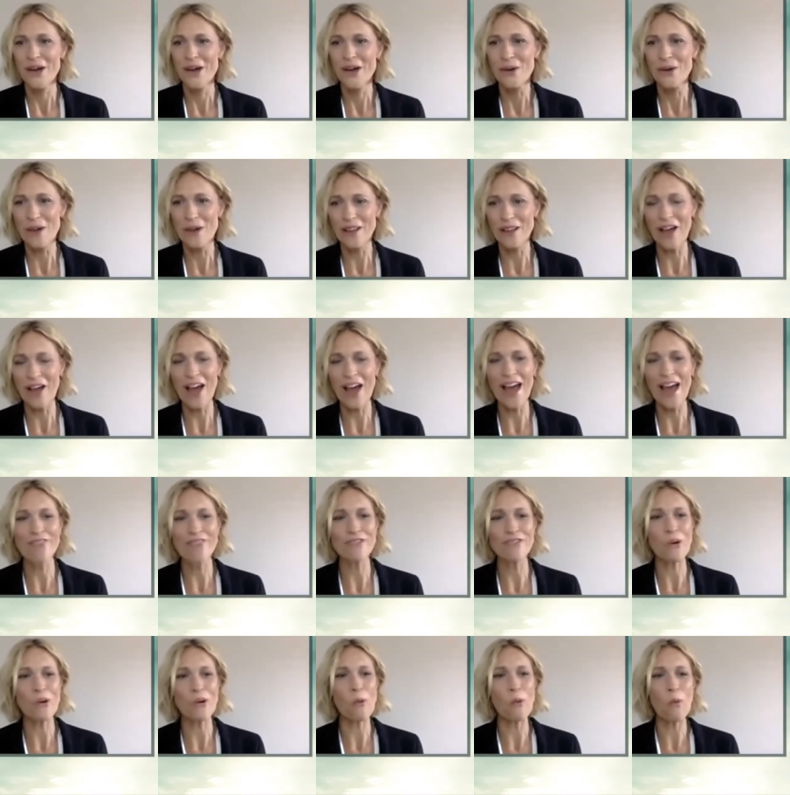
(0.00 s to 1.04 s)
Well, I have
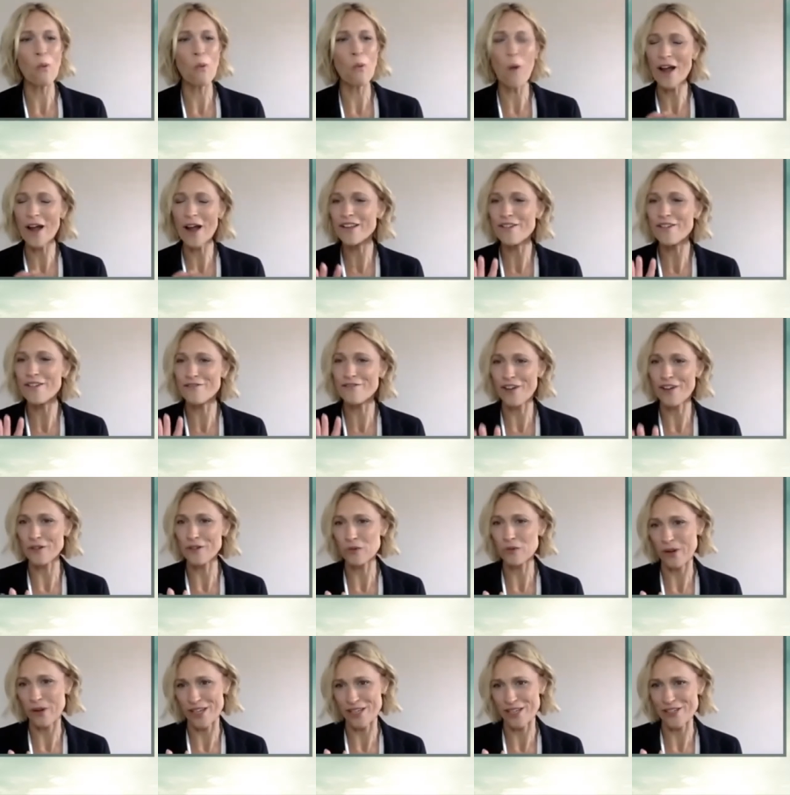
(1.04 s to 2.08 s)
got one final
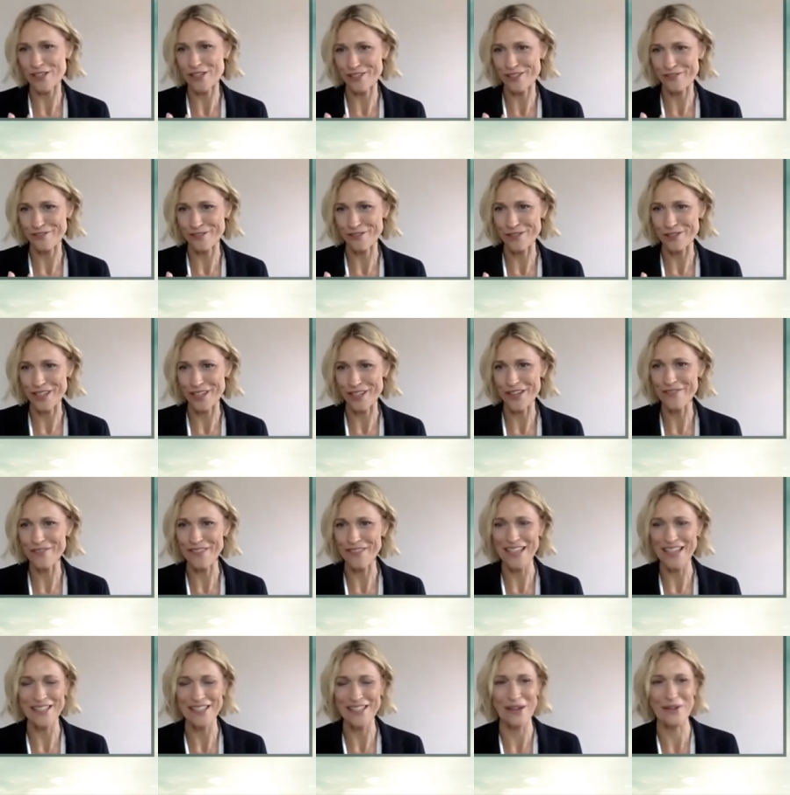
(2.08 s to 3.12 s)
question for you, if
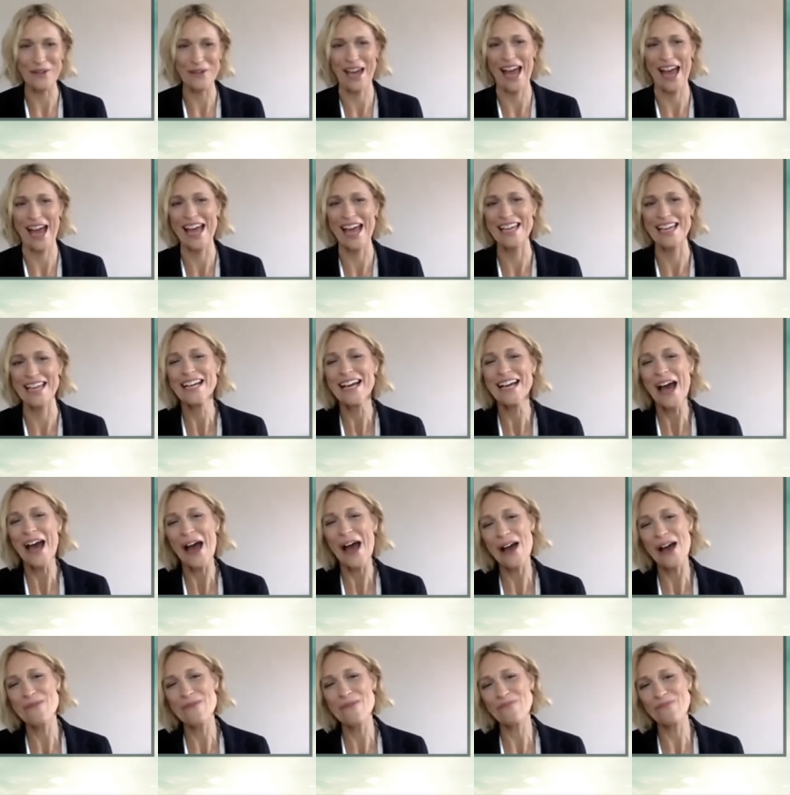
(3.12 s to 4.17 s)
that's okay.
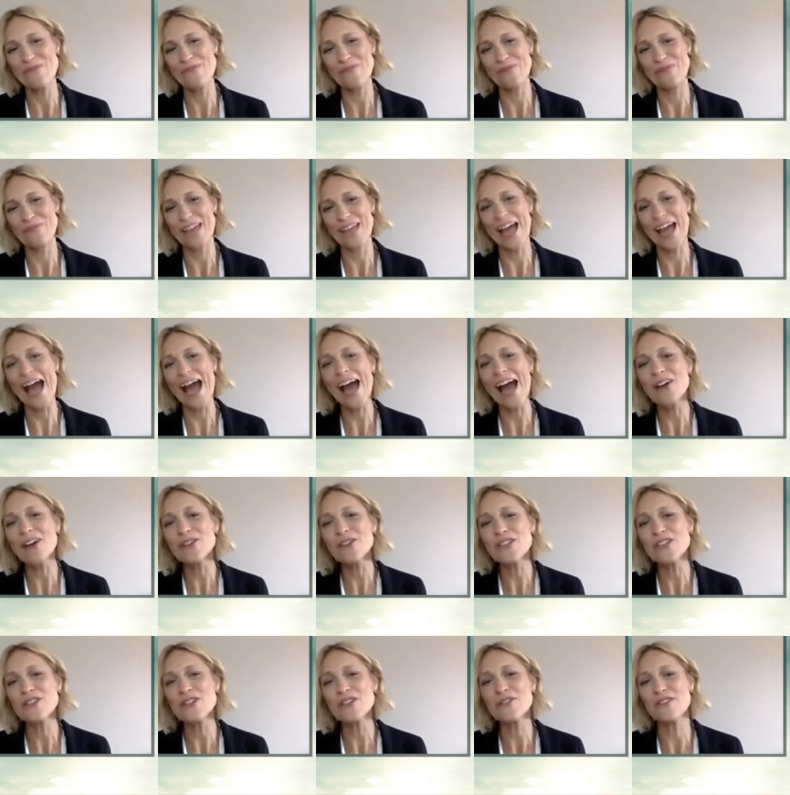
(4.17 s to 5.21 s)
Um, how
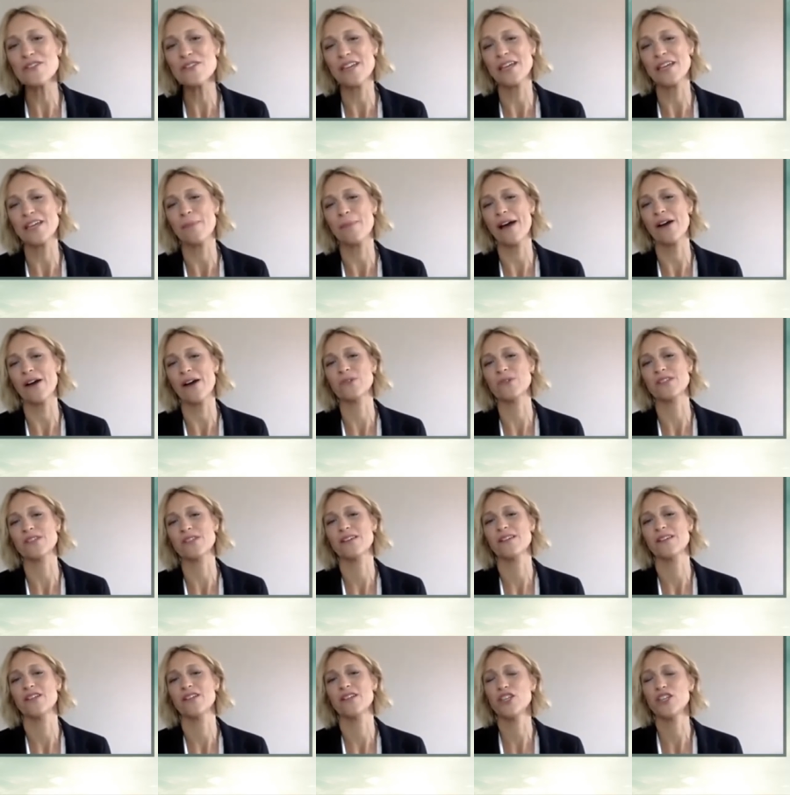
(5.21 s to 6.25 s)
do you think about
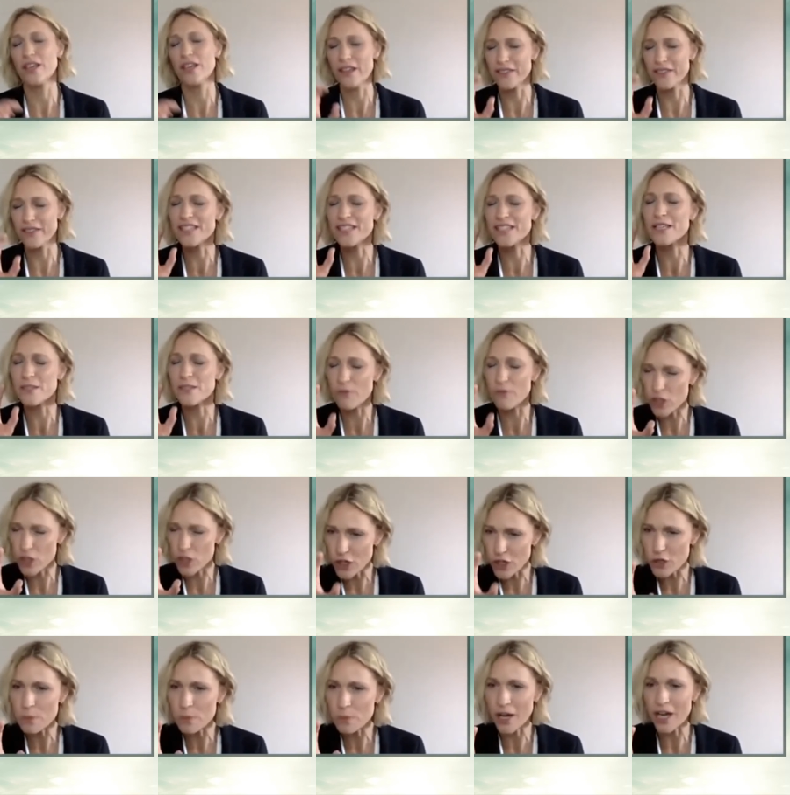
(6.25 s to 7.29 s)
and this is
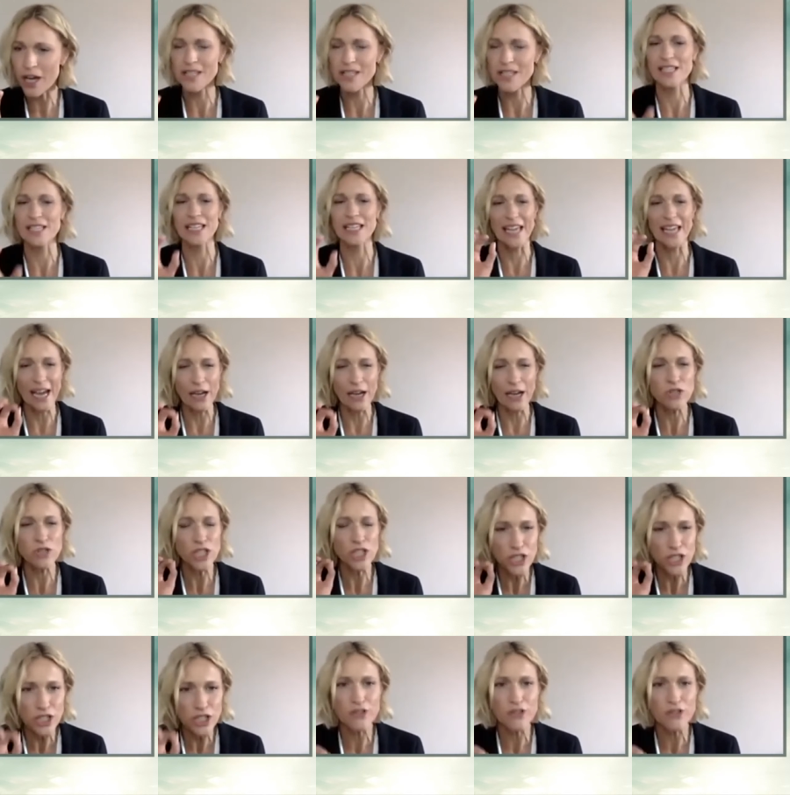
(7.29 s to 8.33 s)
you personally, how do
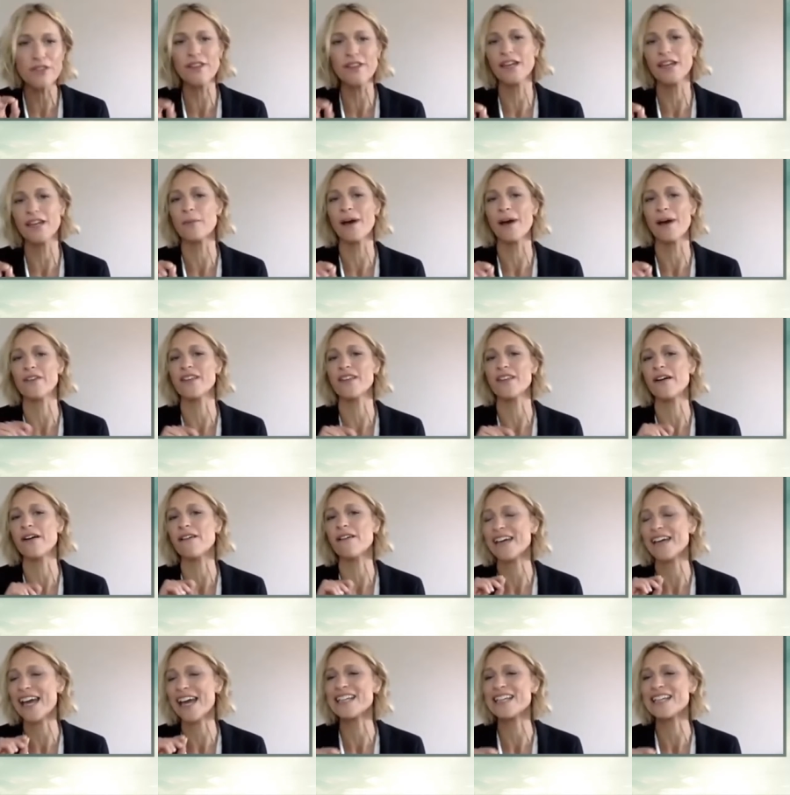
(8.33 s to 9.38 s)
you think about the
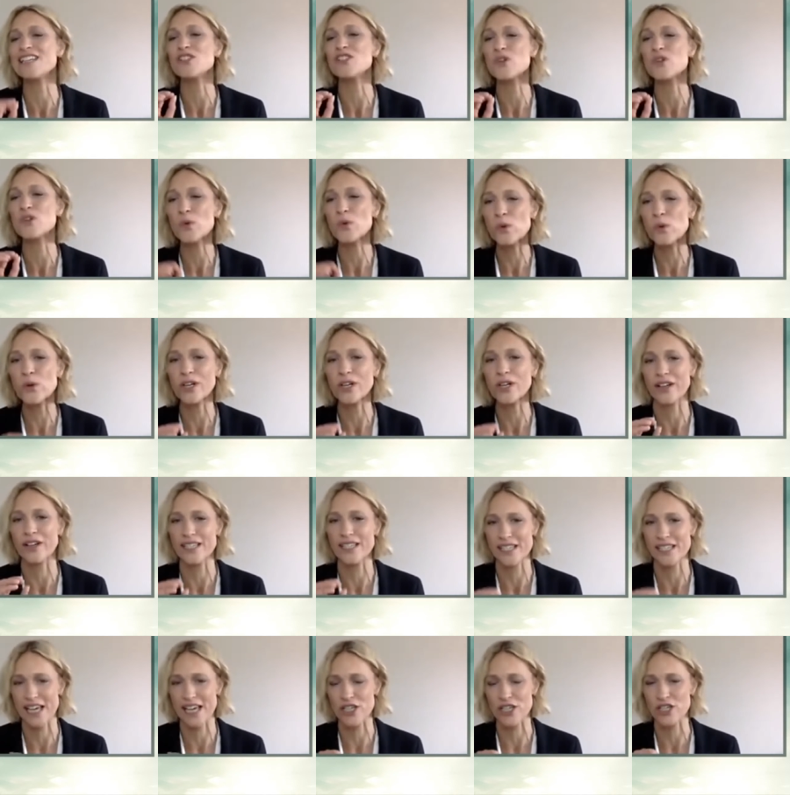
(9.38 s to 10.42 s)
Arcadis
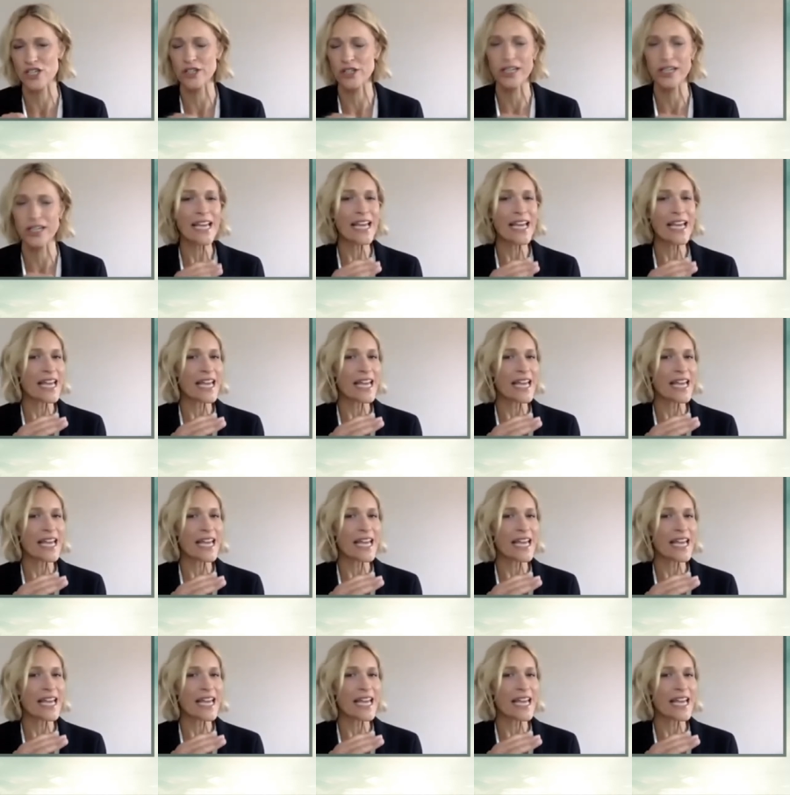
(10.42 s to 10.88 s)
organization?